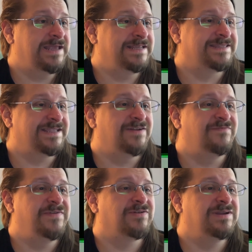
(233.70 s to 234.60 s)
and it's like a
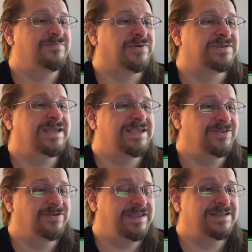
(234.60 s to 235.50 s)
very
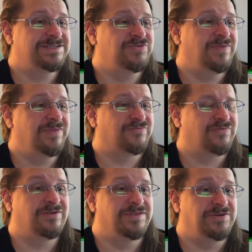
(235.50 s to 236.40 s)
particular, you gotta shoot like
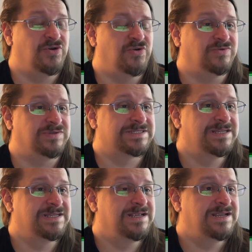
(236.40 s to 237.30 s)
right on the nose.
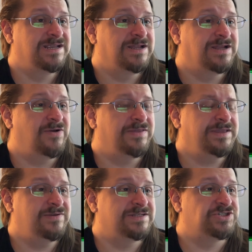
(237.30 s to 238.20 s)
Oh, I
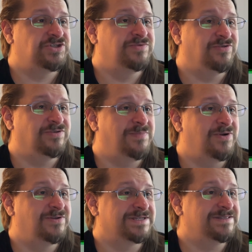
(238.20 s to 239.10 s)
think you can shoot those
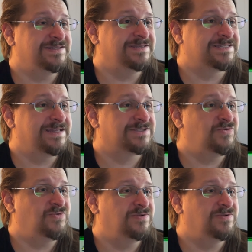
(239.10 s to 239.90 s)
balls at least, so that's cool.